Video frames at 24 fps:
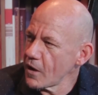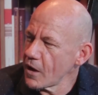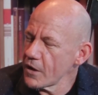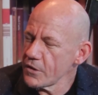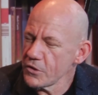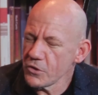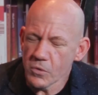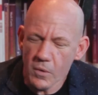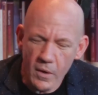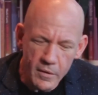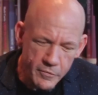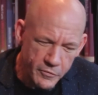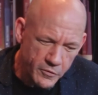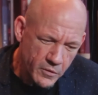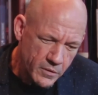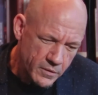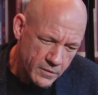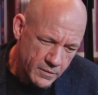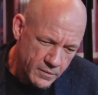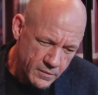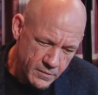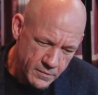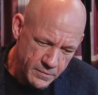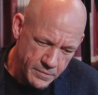I do. I've got
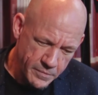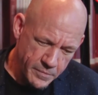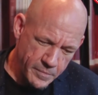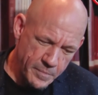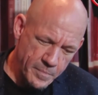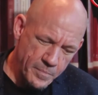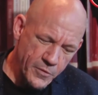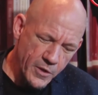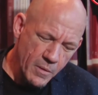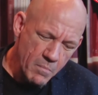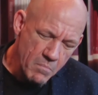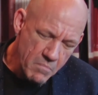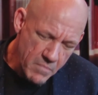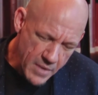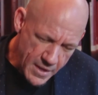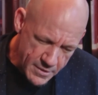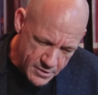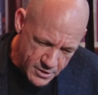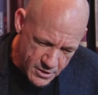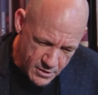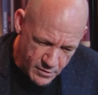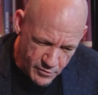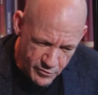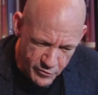a
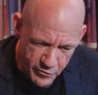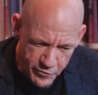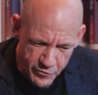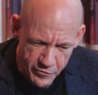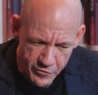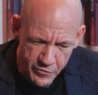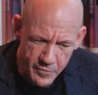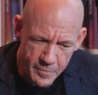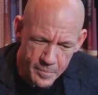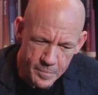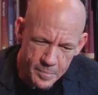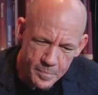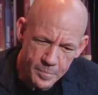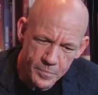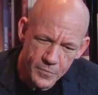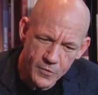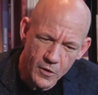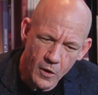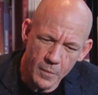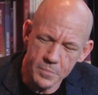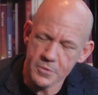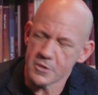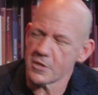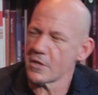massive
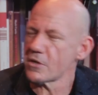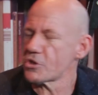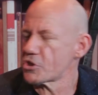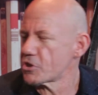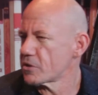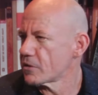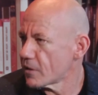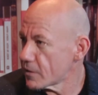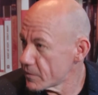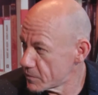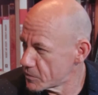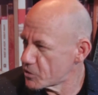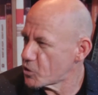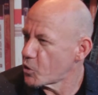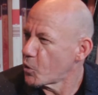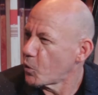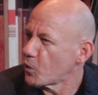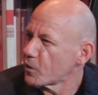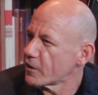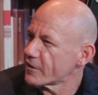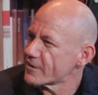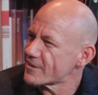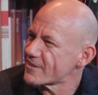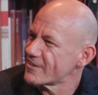obsession, I'd
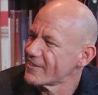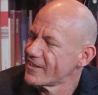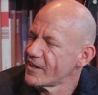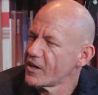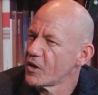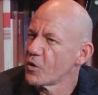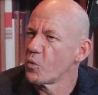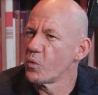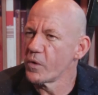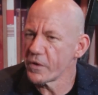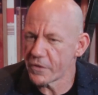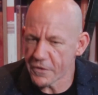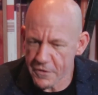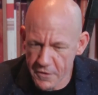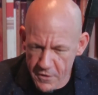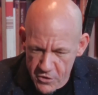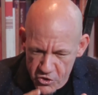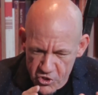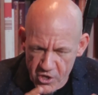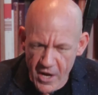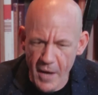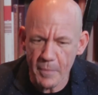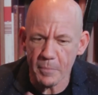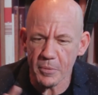call it, with the
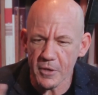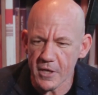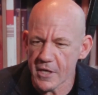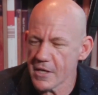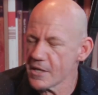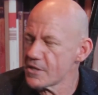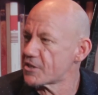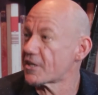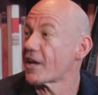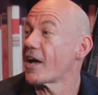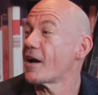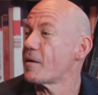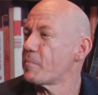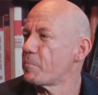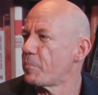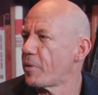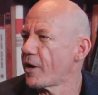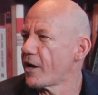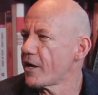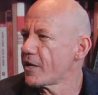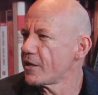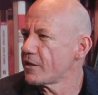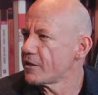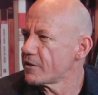Japanese
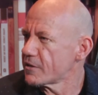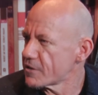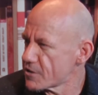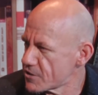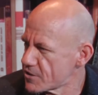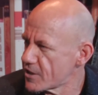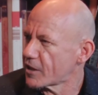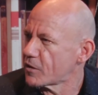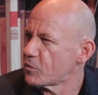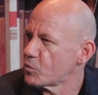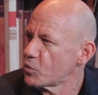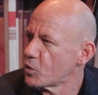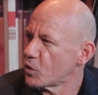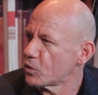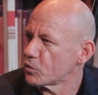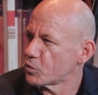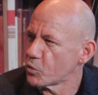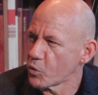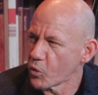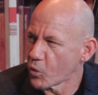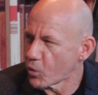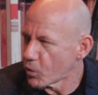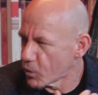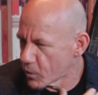campaign in the Second World
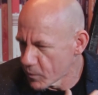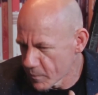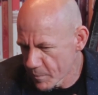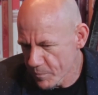War,